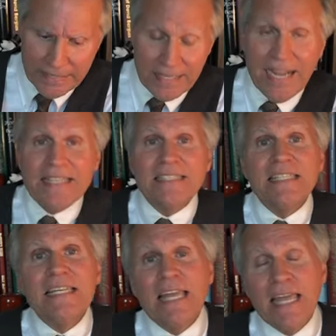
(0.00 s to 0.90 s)

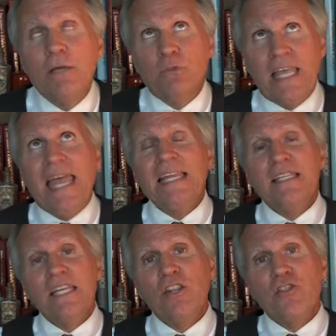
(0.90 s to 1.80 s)
19, it was
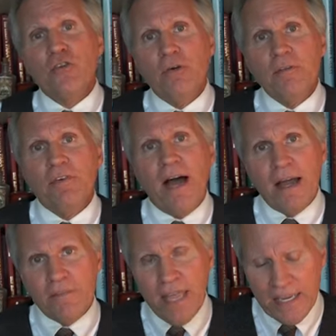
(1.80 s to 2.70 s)
1835,
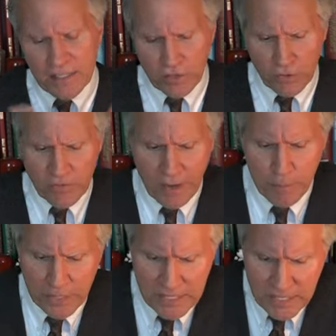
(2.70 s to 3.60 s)

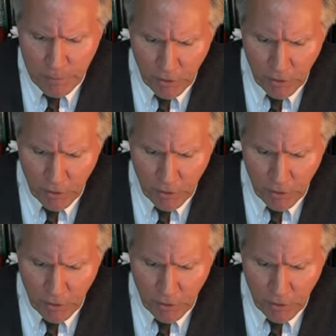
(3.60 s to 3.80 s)
1835, P.T.